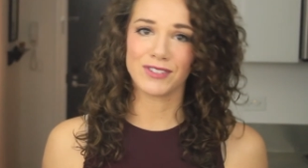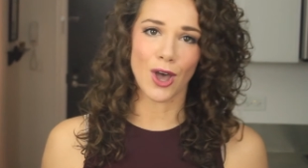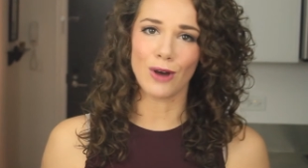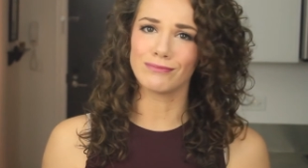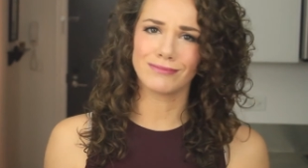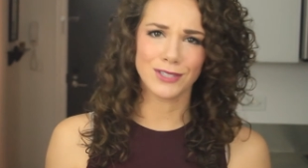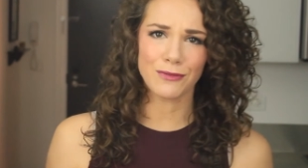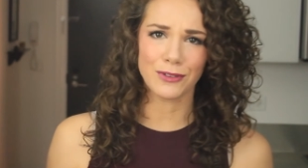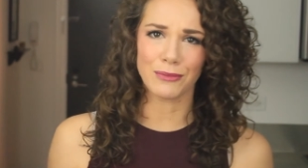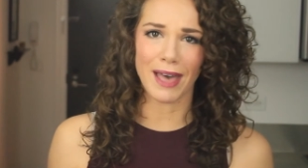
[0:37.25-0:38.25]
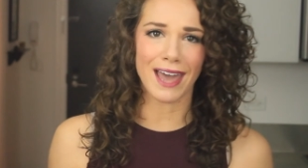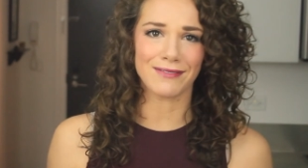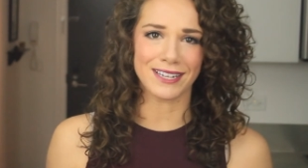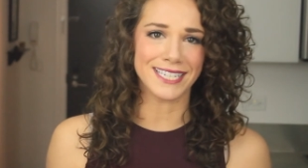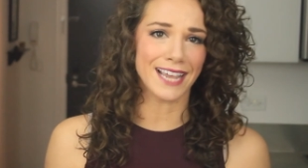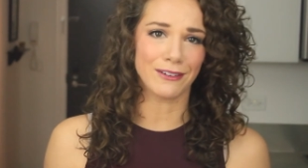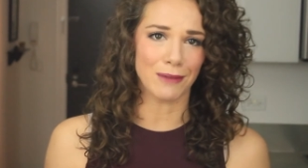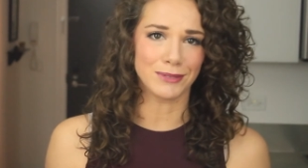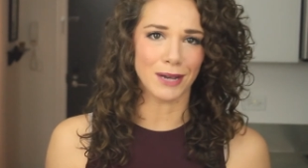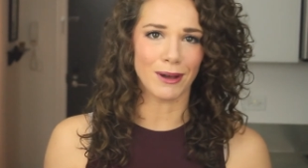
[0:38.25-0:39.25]
so don't feel bad if the date
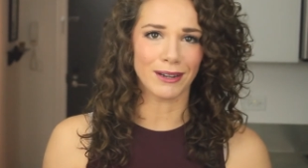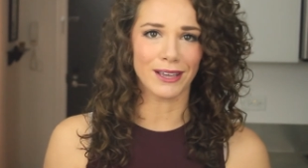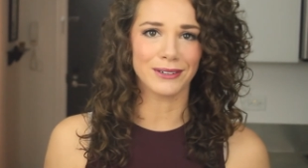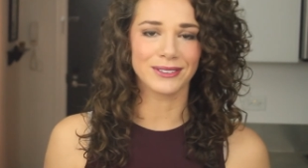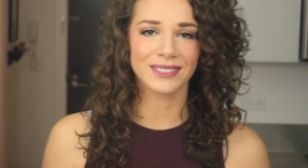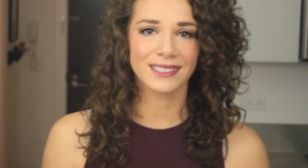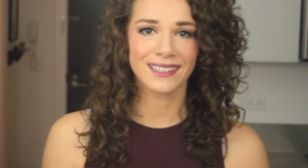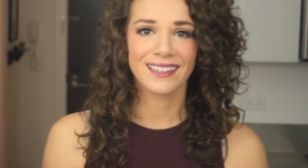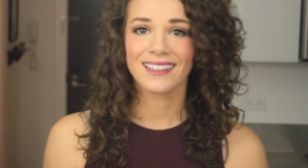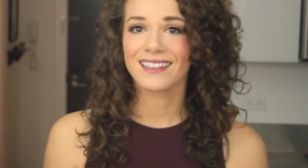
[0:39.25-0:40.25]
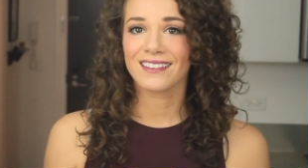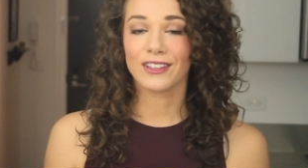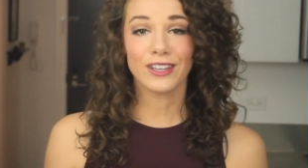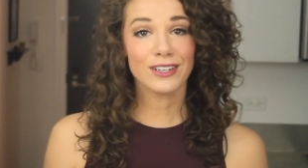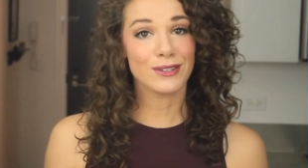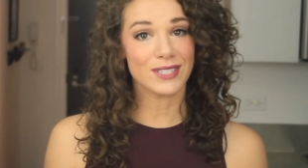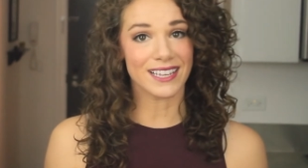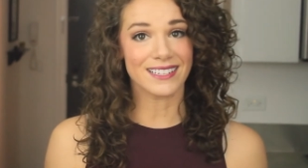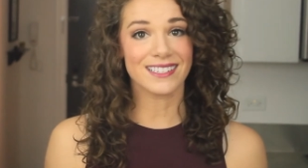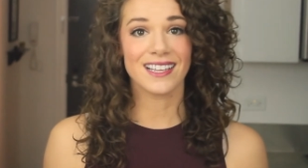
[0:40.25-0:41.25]
crept up on you. The good news
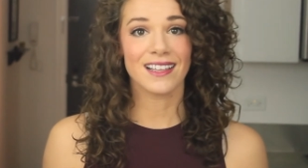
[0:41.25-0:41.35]
is,